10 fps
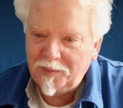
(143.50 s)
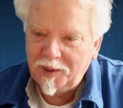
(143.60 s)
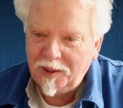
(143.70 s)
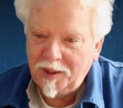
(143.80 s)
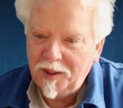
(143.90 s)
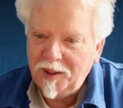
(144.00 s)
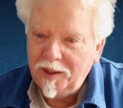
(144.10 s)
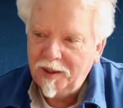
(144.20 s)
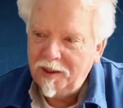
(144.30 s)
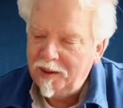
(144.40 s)

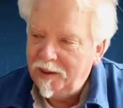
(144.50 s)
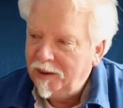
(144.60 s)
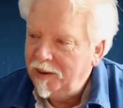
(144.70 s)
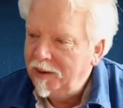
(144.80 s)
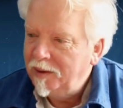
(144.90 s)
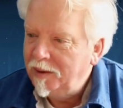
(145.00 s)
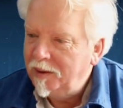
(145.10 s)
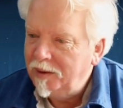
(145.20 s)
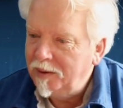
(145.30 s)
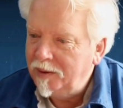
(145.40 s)

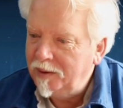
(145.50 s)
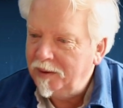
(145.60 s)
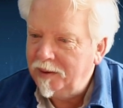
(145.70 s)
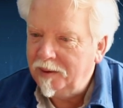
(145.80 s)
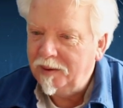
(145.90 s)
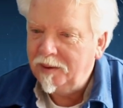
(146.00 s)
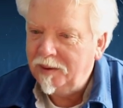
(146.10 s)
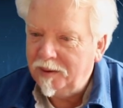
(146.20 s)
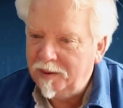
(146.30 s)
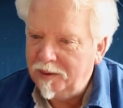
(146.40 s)

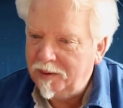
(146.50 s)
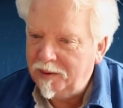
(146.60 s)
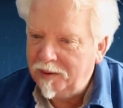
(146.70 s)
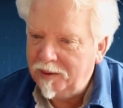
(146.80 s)
[no speech]